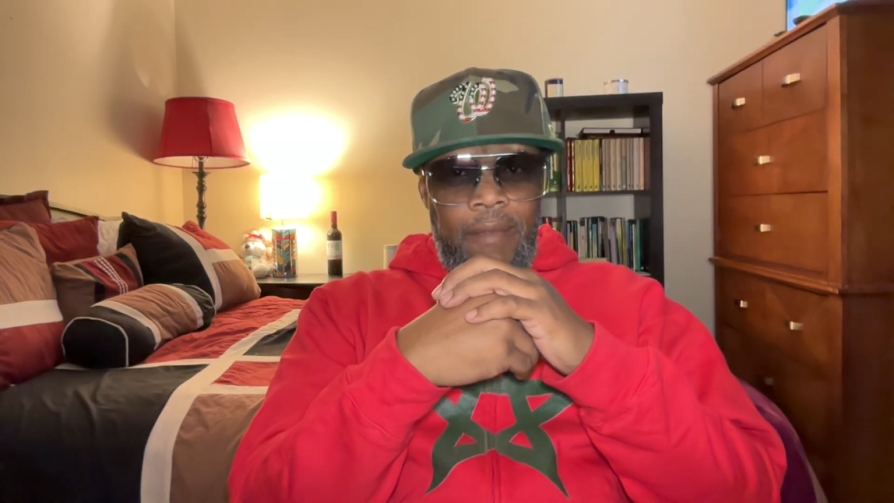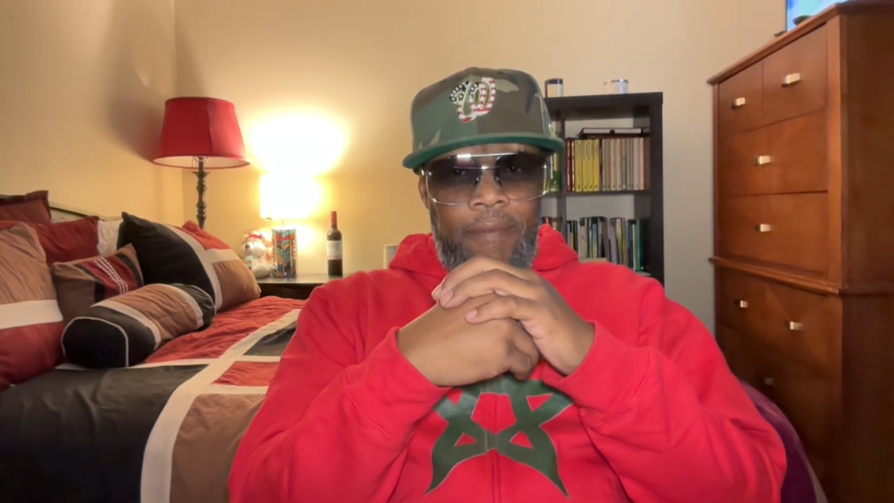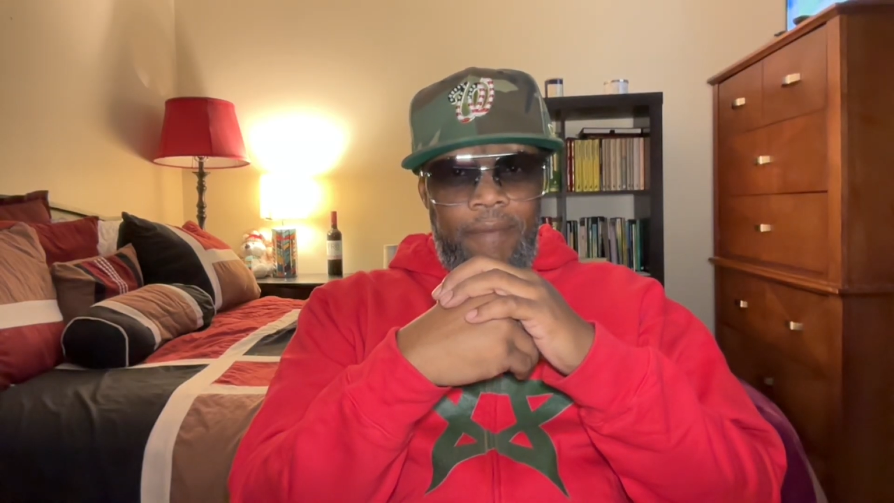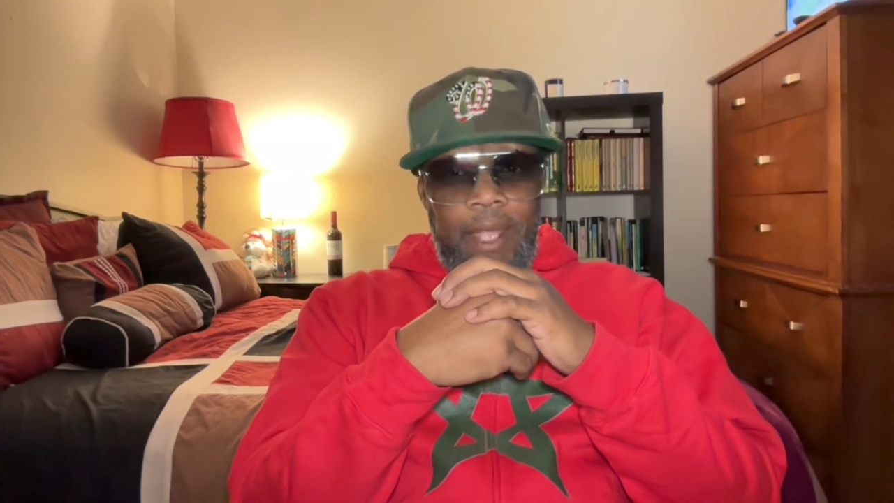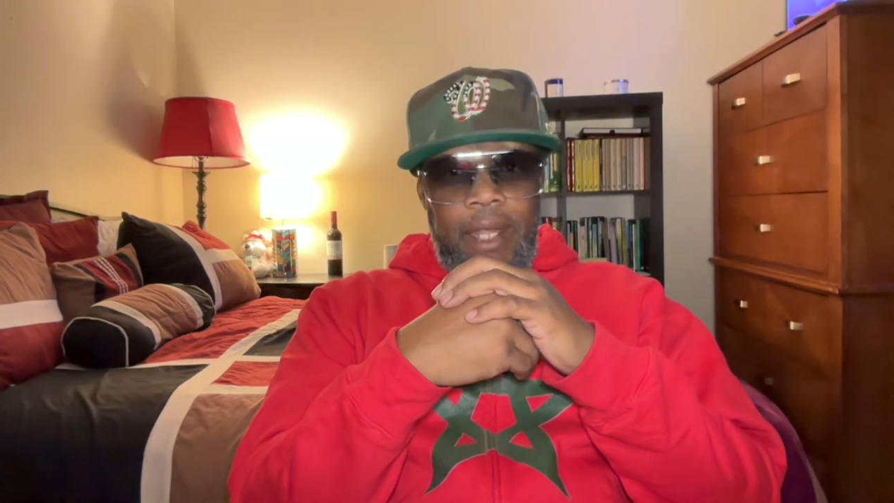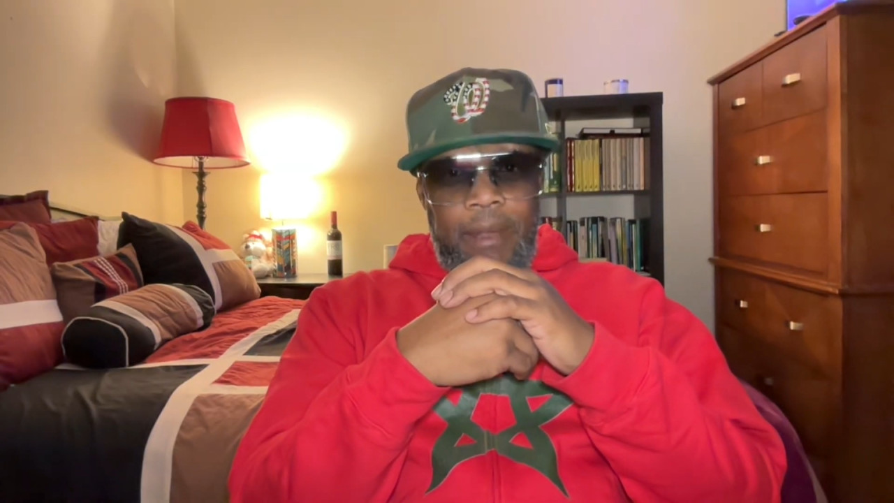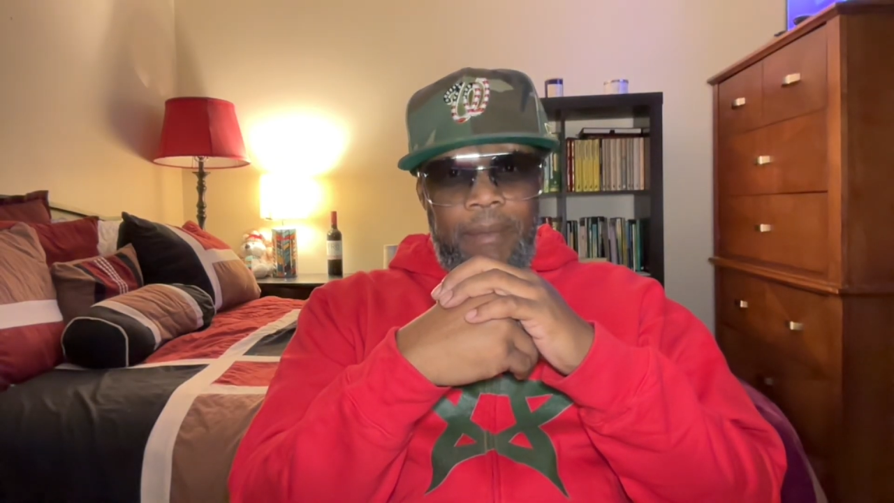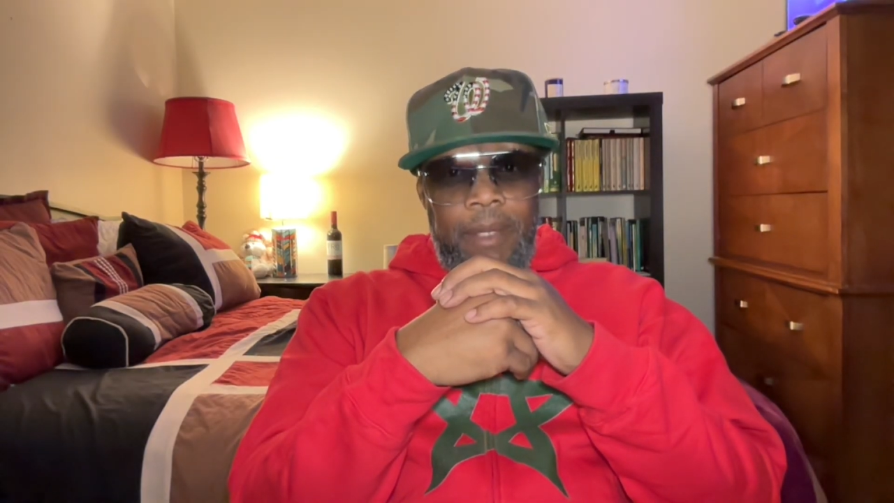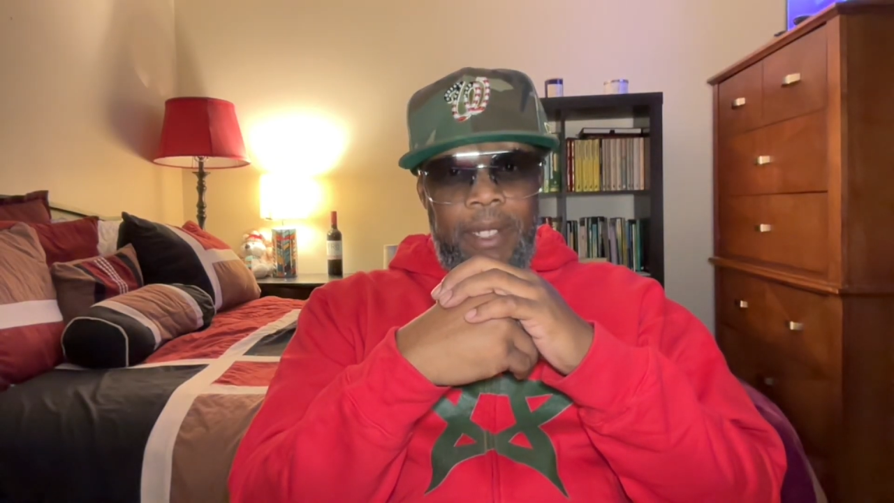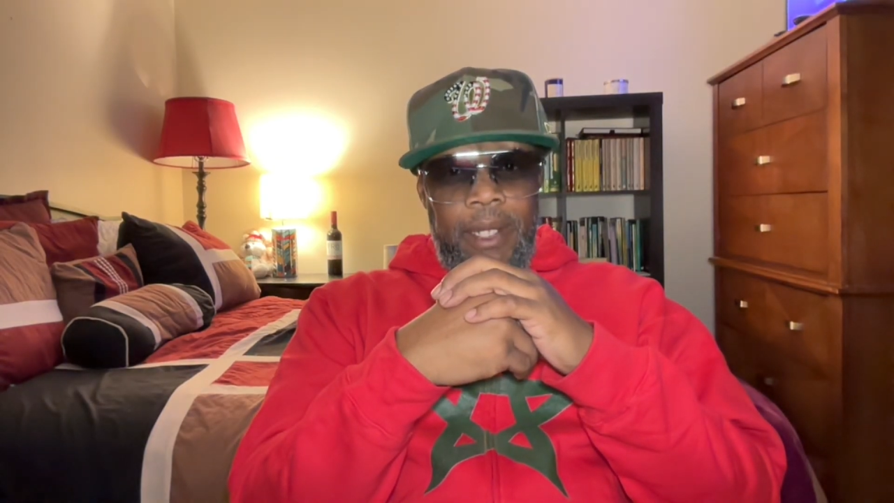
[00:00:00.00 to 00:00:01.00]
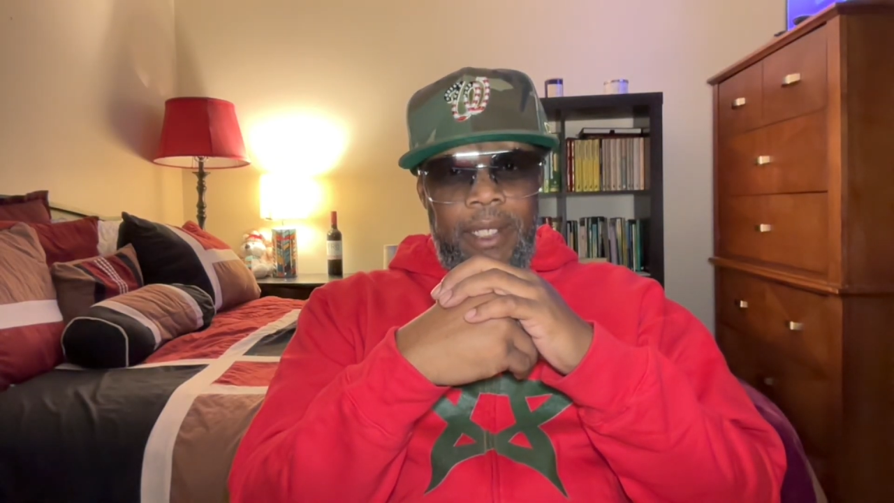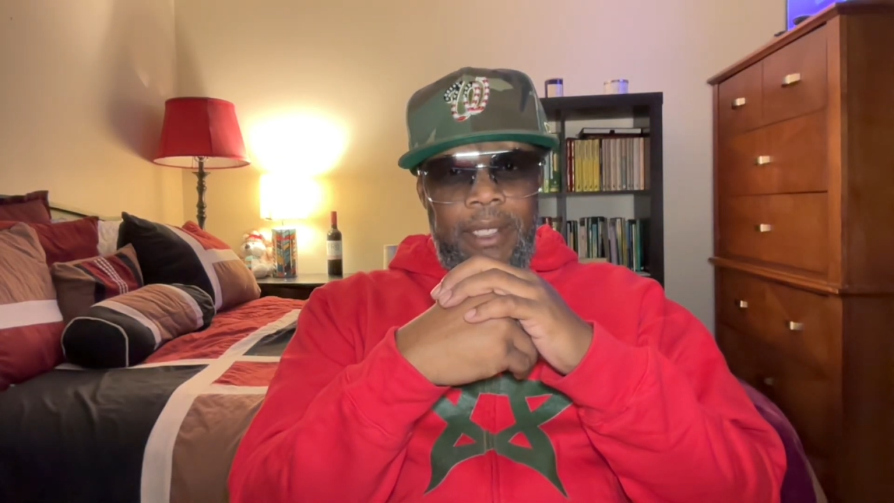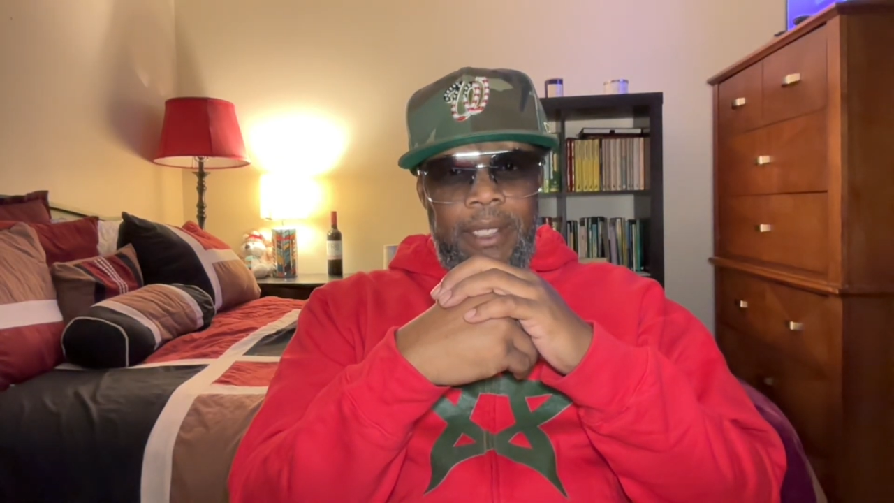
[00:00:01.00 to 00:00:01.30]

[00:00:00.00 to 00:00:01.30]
venom and